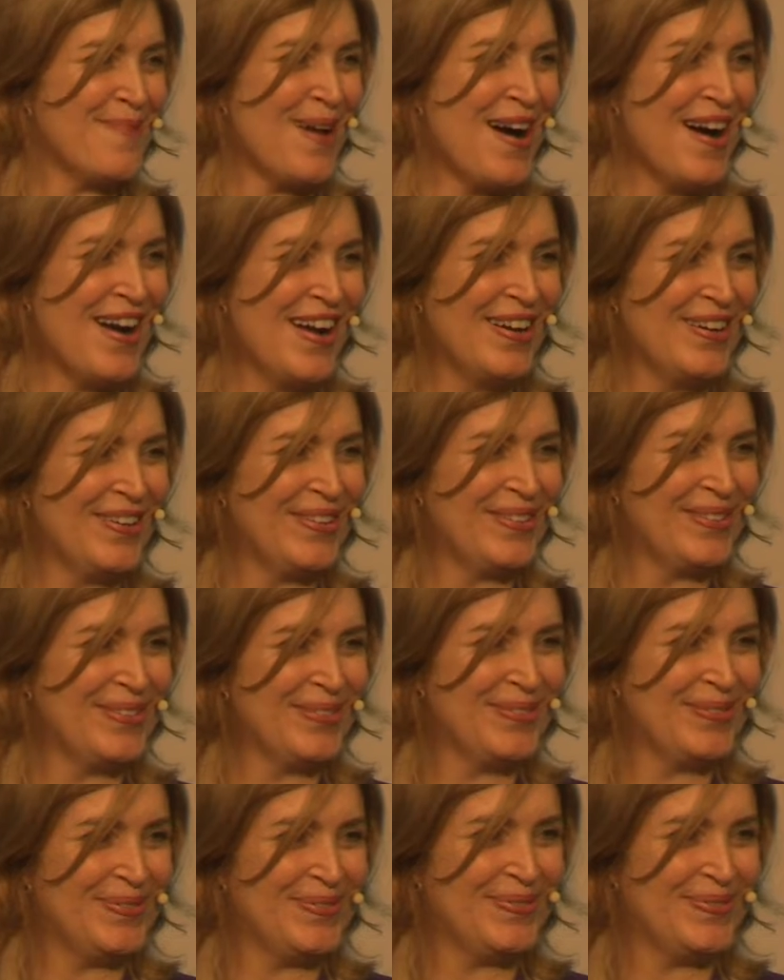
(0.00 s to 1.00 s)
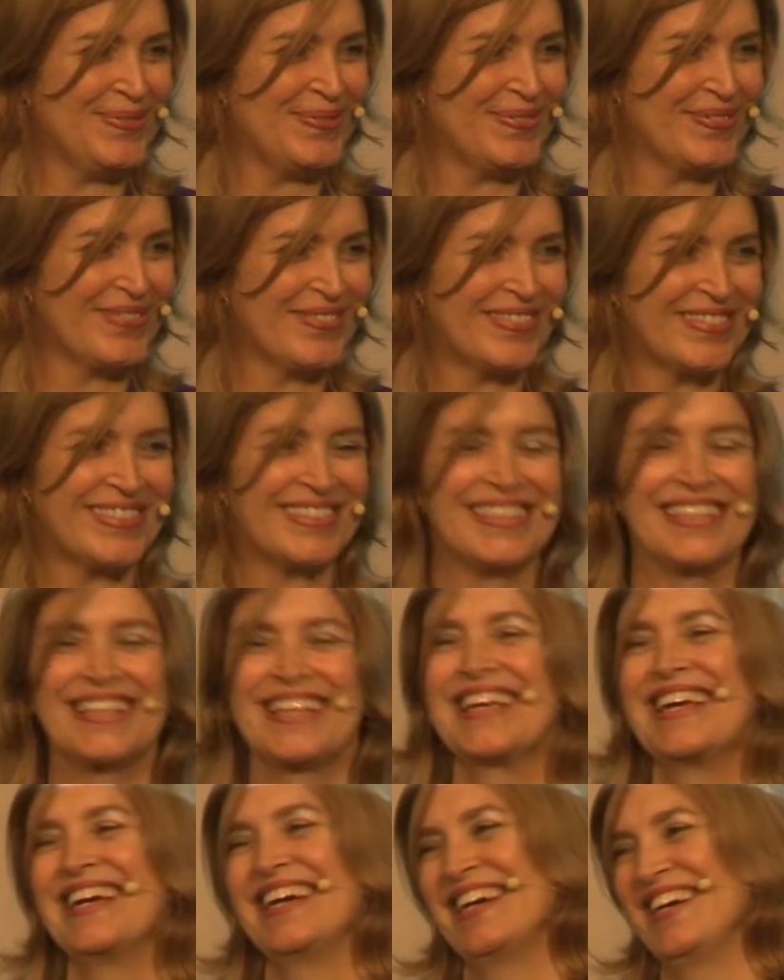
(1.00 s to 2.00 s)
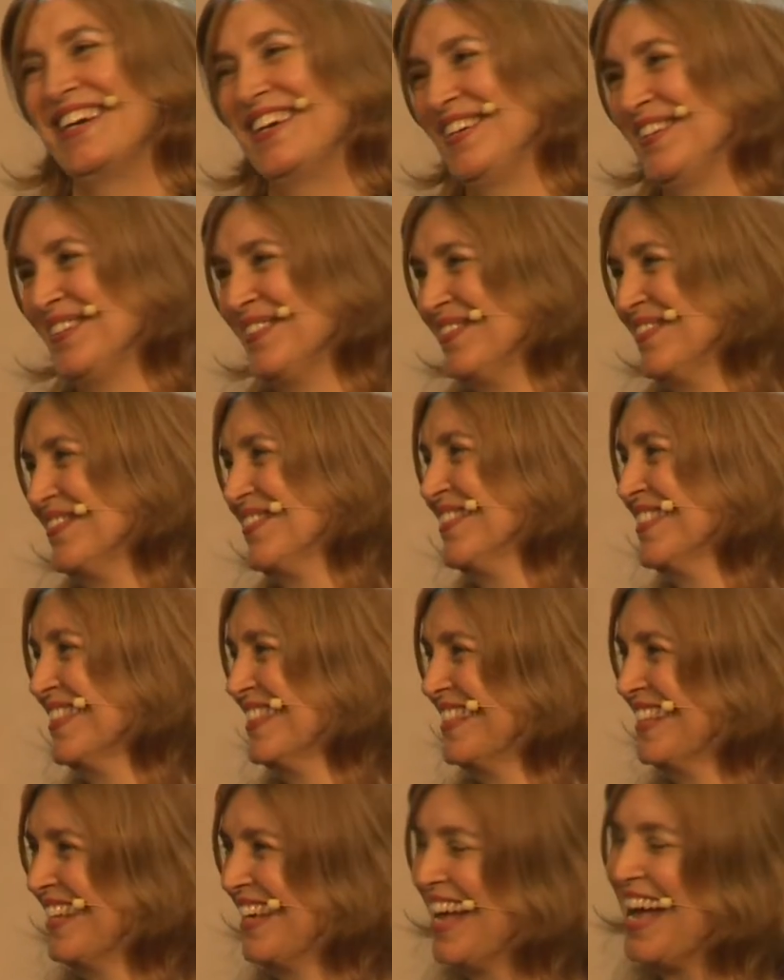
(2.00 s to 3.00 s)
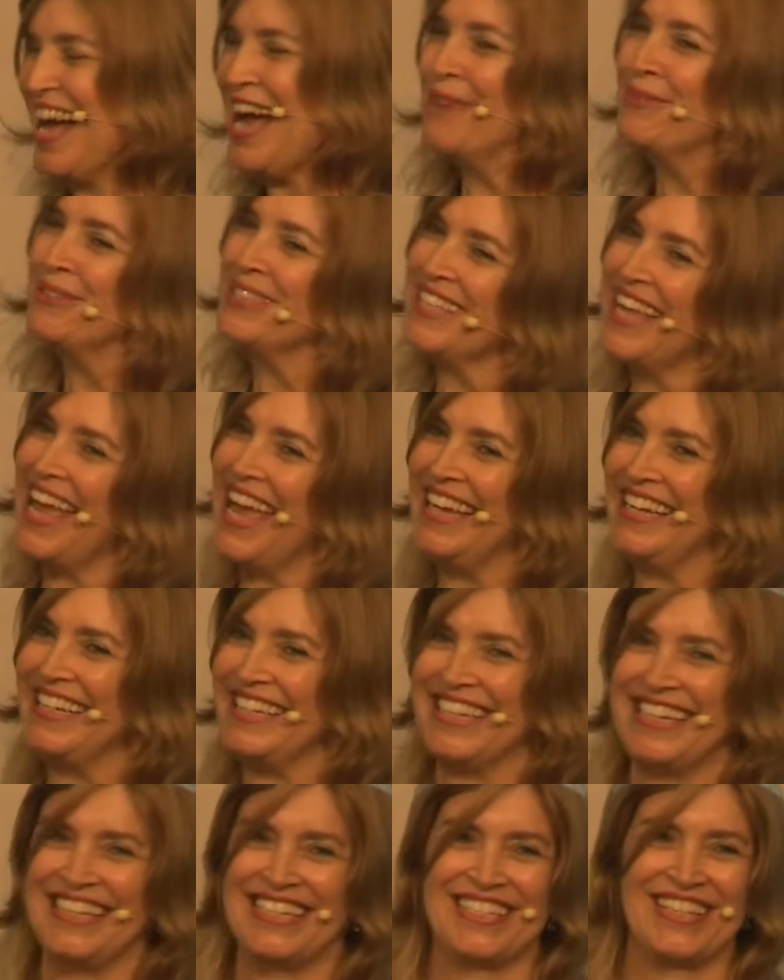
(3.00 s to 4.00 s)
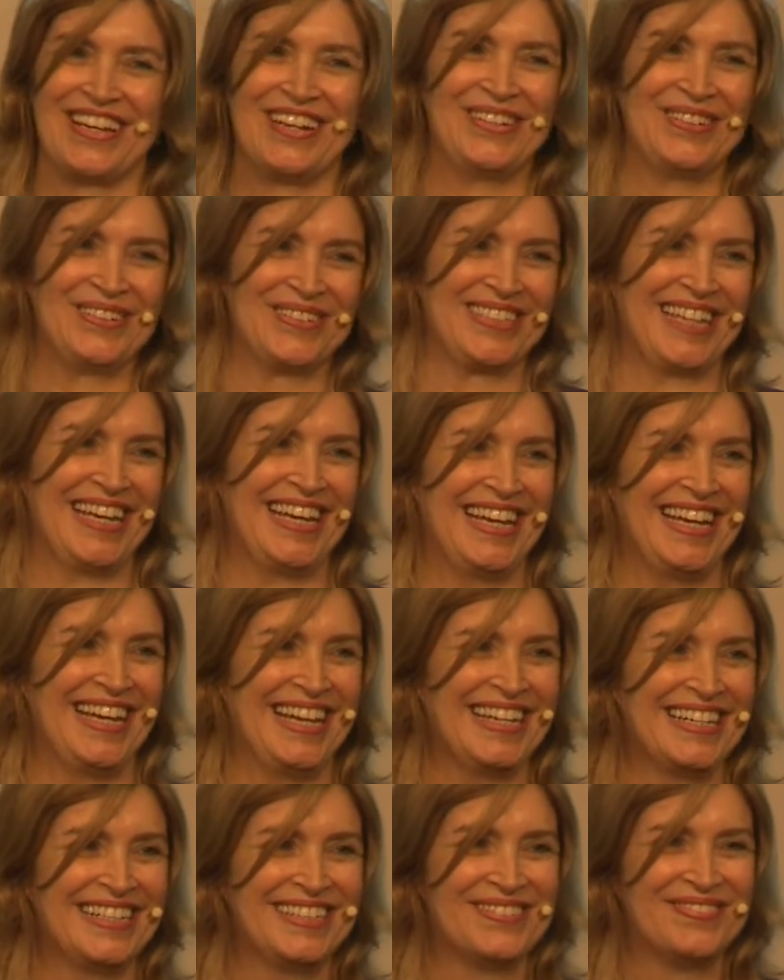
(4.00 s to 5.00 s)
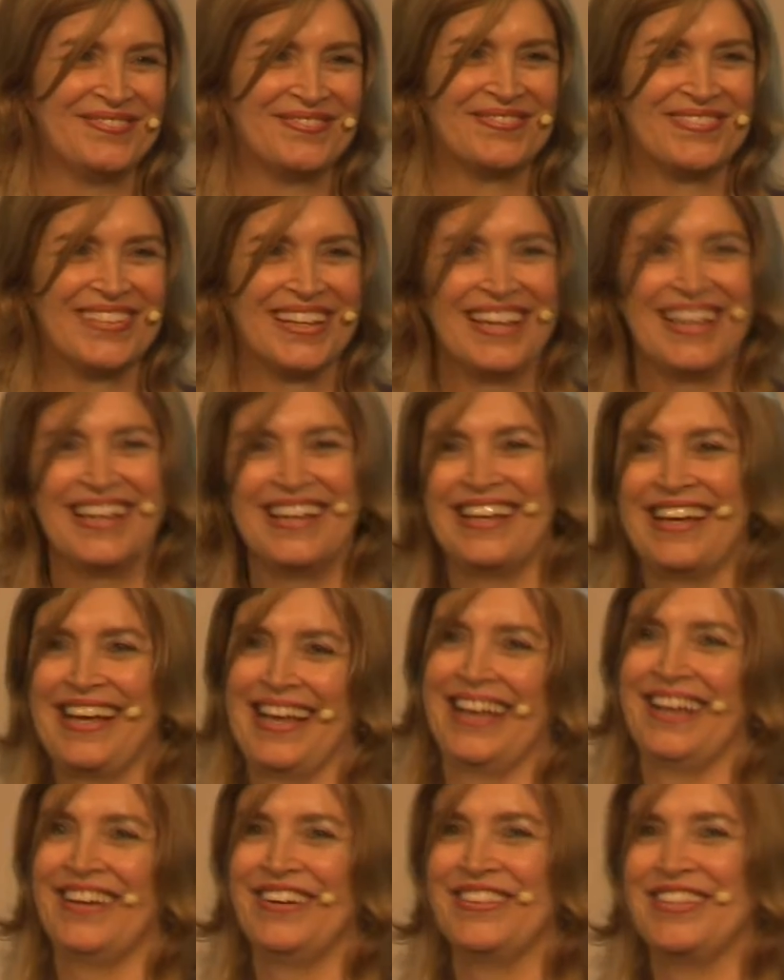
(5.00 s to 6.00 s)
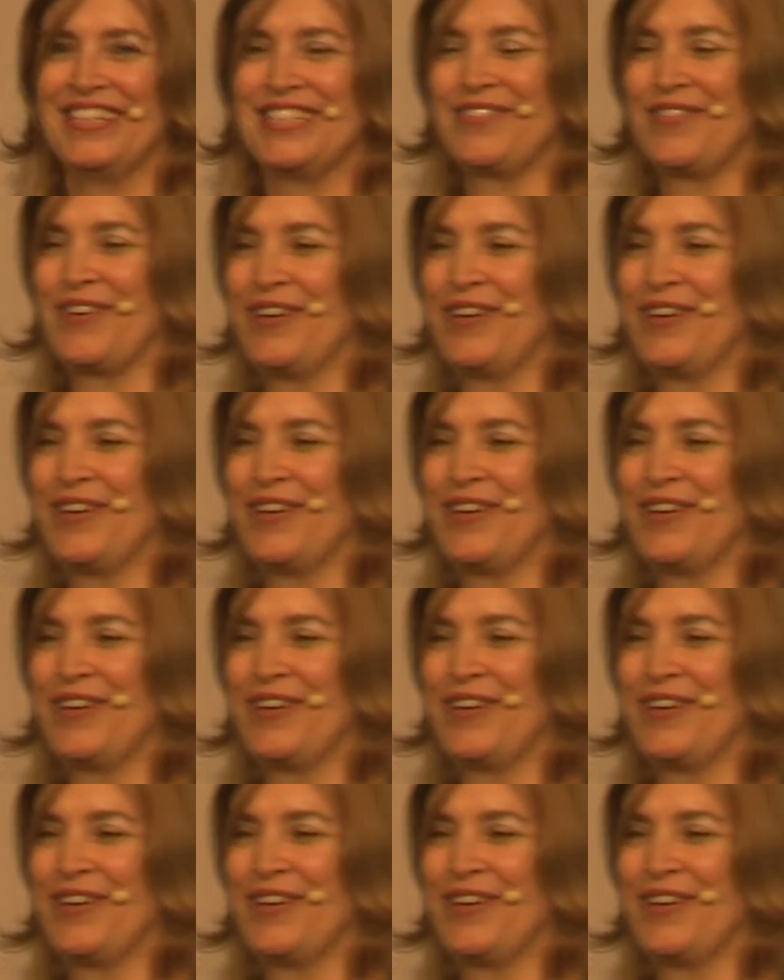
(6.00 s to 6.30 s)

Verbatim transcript: smile? Yeah. I was eight years old here, on this